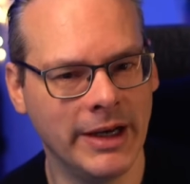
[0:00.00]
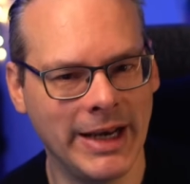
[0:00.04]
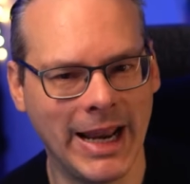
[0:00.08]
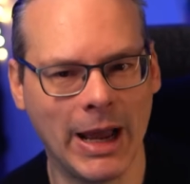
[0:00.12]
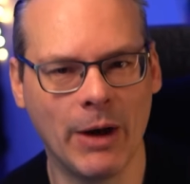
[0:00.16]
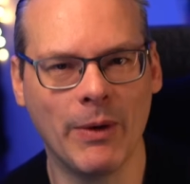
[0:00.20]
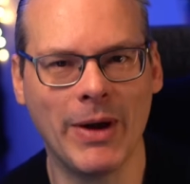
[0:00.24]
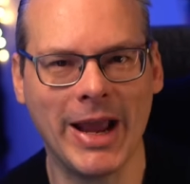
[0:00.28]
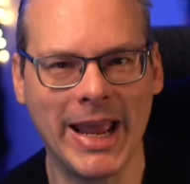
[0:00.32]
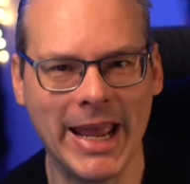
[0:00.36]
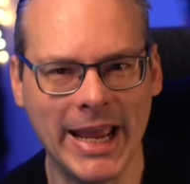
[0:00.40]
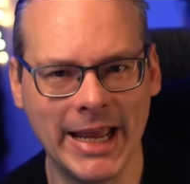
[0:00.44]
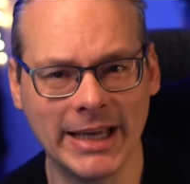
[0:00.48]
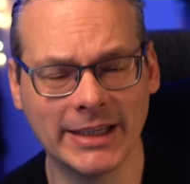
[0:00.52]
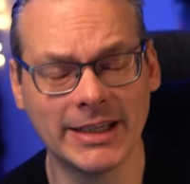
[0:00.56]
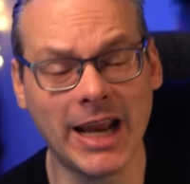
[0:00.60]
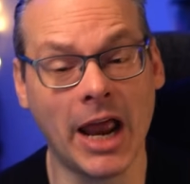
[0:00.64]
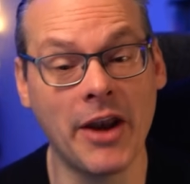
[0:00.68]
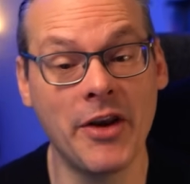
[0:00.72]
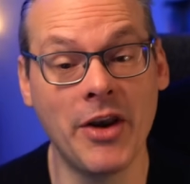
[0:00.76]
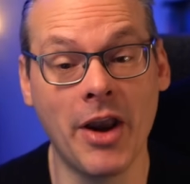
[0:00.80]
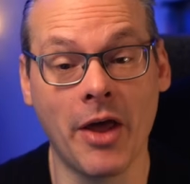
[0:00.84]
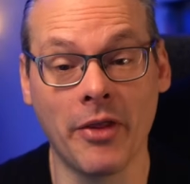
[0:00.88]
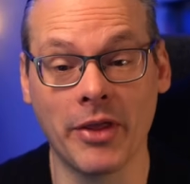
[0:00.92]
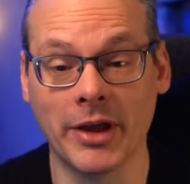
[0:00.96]
Now, here's
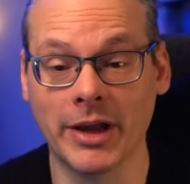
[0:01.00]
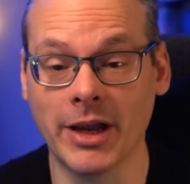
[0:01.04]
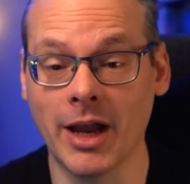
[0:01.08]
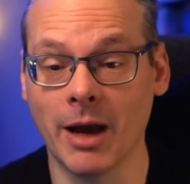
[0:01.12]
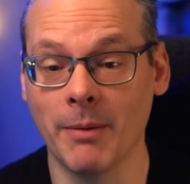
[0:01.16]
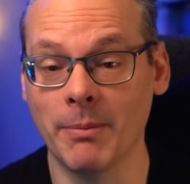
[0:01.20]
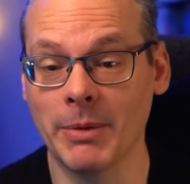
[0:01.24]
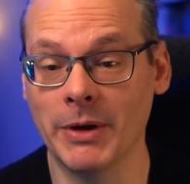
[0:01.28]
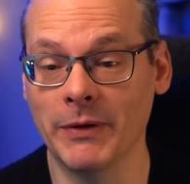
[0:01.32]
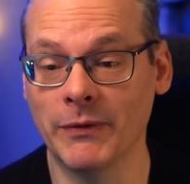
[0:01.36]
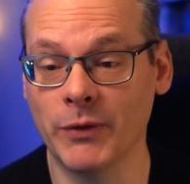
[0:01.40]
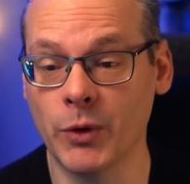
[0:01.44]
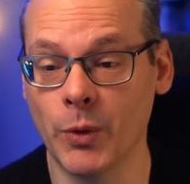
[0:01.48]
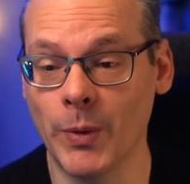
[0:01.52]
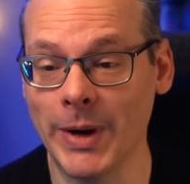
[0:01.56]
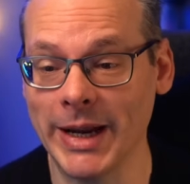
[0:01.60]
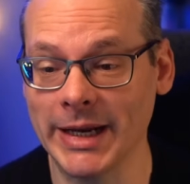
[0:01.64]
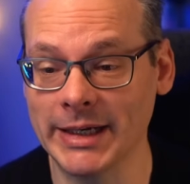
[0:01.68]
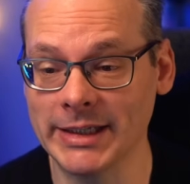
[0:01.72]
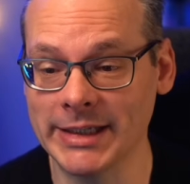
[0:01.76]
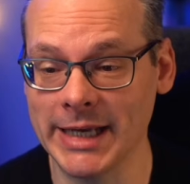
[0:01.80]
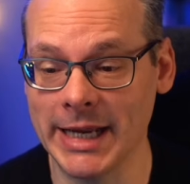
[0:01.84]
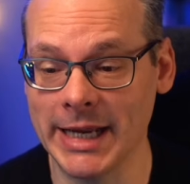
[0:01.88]
another couple of quick